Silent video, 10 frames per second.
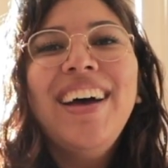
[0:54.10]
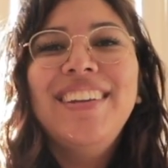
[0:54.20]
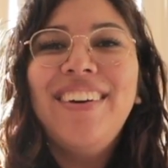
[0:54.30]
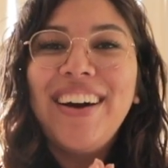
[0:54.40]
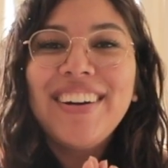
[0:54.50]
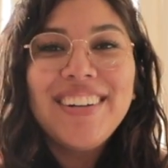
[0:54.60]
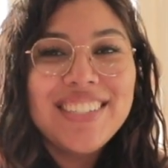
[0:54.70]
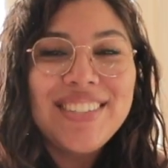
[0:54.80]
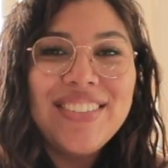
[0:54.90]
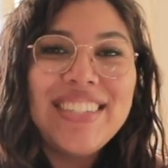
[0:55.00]
Now our
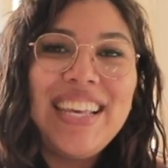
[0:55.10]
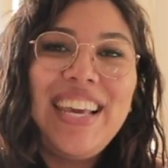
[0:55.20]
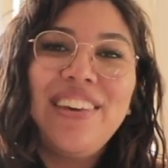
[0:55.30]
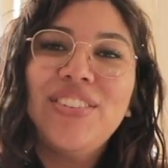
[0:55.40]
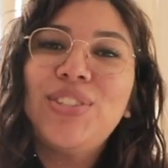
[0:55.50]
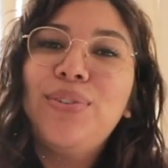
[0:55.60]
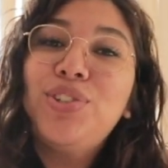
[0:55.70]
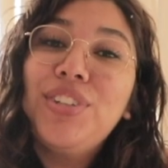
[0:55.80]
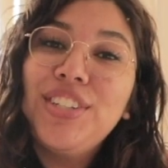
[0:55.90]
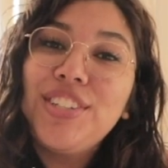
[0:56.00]
Christmas Eve, so a
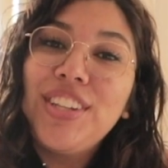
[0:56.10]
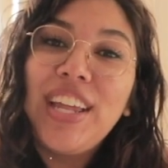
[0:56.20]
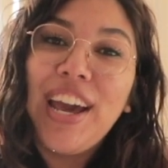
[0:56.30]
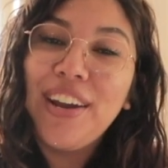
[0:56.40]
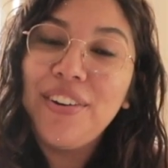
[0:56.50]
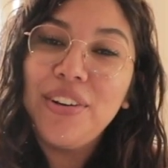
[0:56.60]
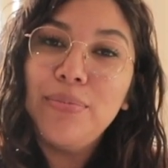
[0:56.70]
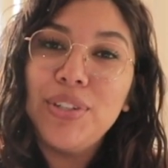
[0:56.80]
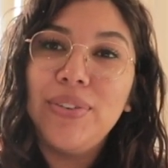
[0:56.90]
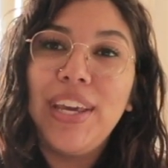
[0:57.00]
tradition that I grew
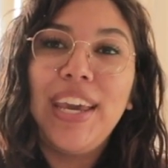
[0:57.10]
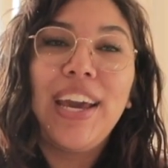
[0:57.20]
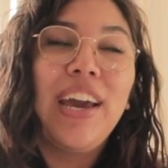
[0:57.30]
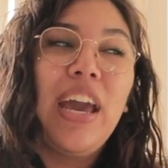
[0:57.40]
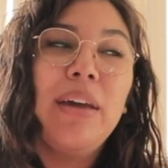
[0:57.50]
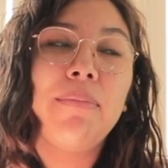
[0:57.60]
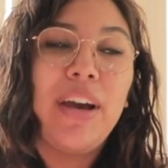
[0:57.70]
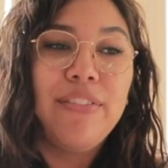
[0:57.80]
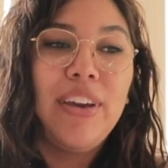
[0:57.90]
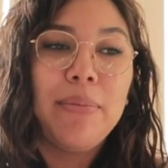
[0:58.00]
up doing and
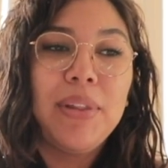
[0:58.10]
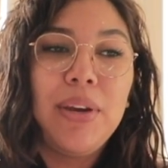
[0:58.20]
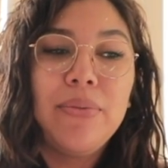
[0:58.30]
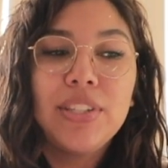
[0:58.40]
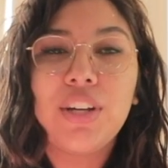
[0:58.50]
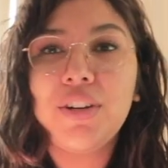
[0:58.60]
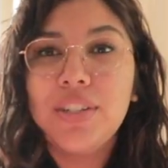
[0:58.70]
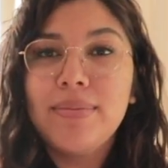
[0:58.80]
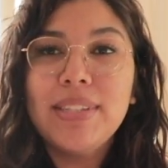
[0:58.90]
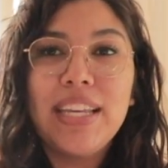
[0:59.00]
my family was on
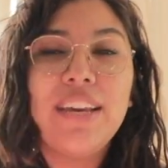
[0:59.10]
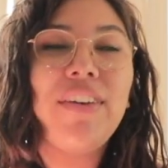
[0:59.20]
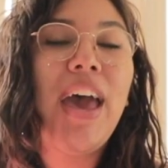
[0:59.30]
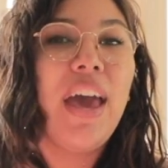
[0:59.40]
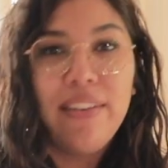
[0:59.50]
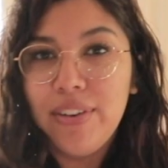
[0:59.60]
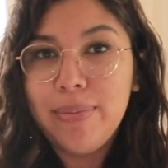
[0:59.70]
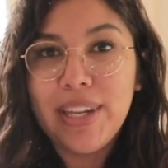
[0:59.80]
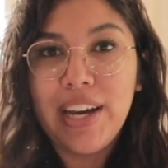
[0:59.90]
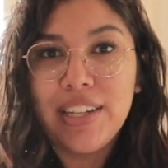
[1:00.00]
Christmas Eve,
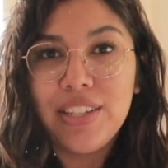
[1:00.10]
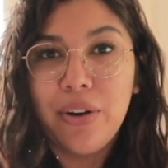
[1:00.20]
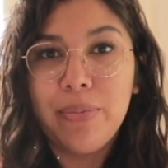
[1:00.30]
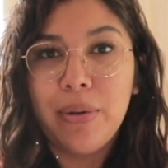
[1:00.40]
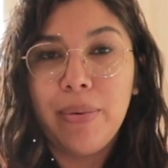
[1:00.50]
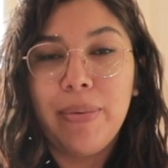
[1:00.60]
everybody got to open up a